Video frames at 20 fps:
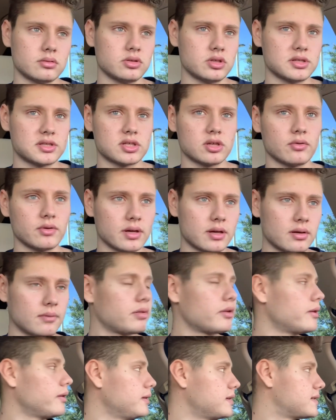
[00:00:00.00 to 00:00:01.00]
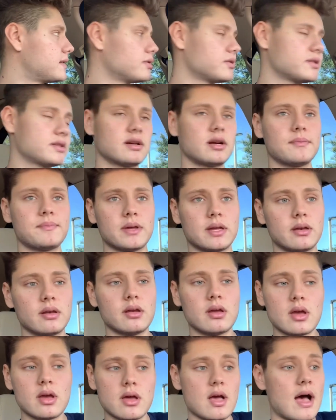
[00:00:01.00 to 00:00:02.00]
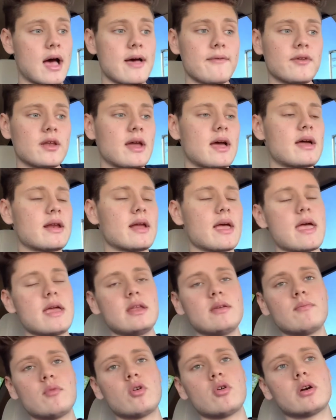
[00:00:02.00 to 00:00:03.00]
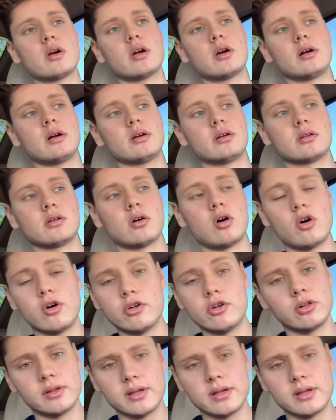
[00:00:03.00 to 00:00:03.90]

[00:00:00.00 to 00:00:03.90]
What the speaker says: just so it completely seals it up. And I haven't had any more oil